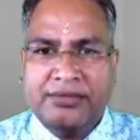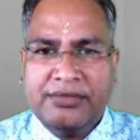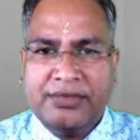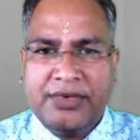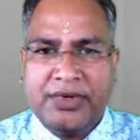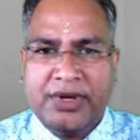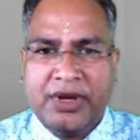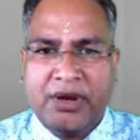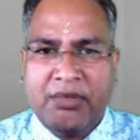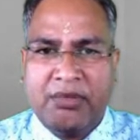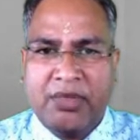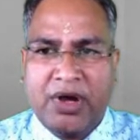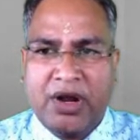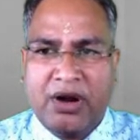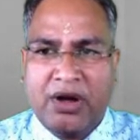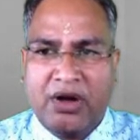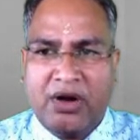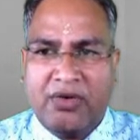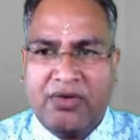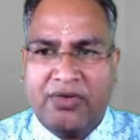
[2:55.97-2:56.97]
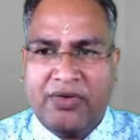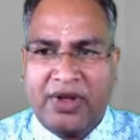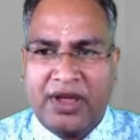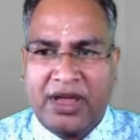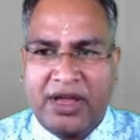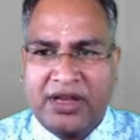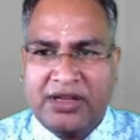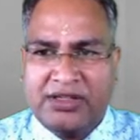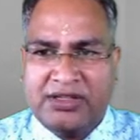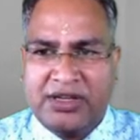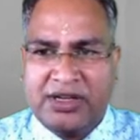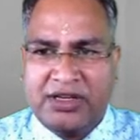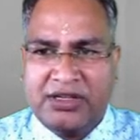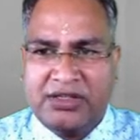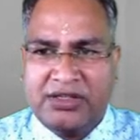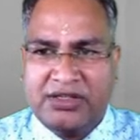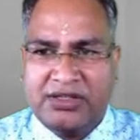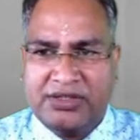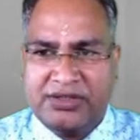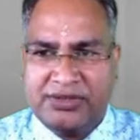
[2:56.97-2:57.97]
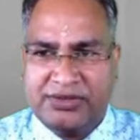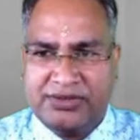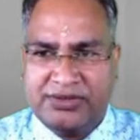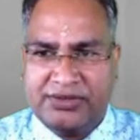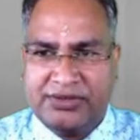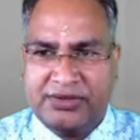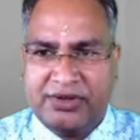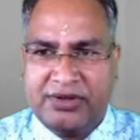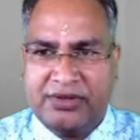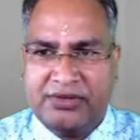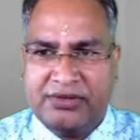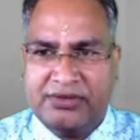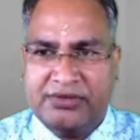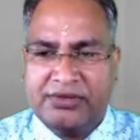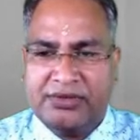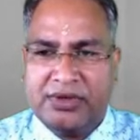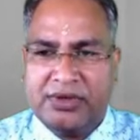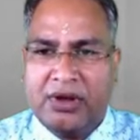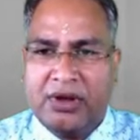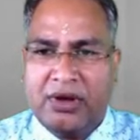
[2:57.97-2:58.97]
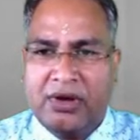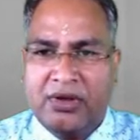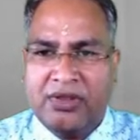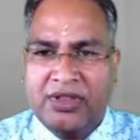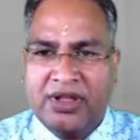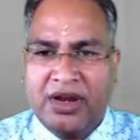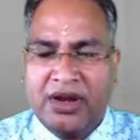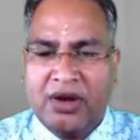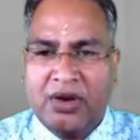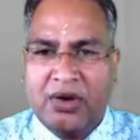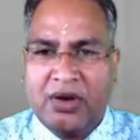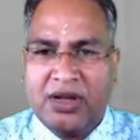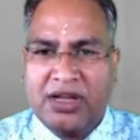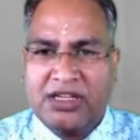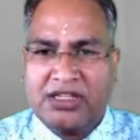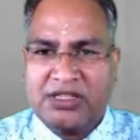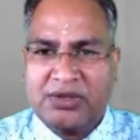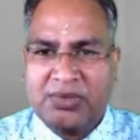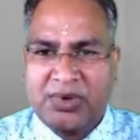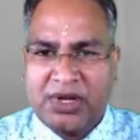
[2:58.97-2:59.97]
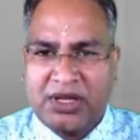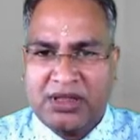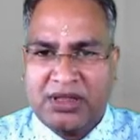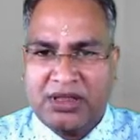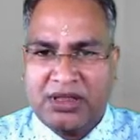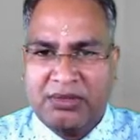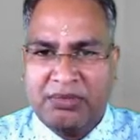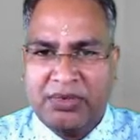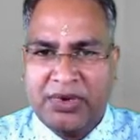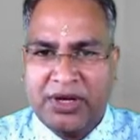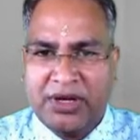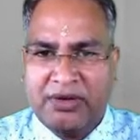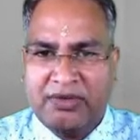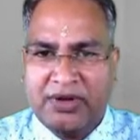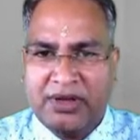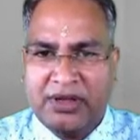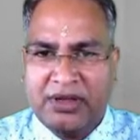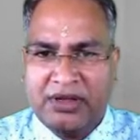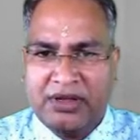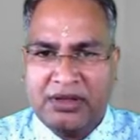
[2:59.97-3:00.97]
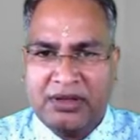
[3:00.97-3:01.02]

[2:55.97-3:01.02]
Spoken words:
number of edges on the longest path between